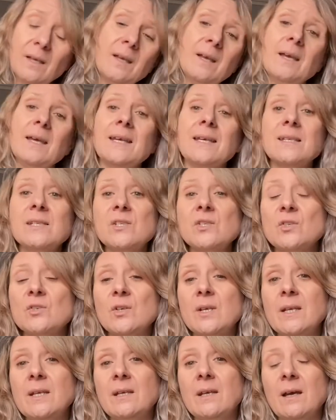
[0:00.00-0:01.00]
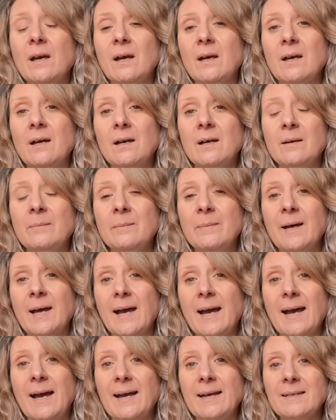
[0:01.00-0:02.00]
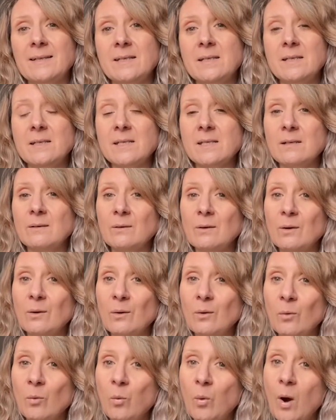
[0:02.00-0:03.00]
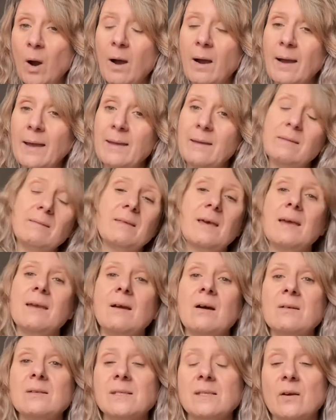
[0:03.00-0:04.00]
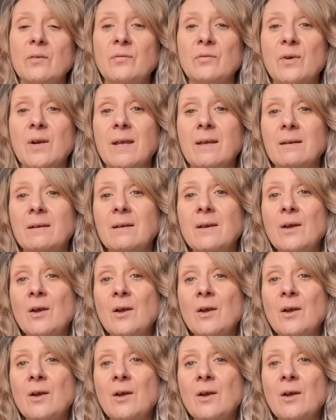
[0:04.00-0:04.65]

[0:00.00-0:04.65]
history and why they are suffering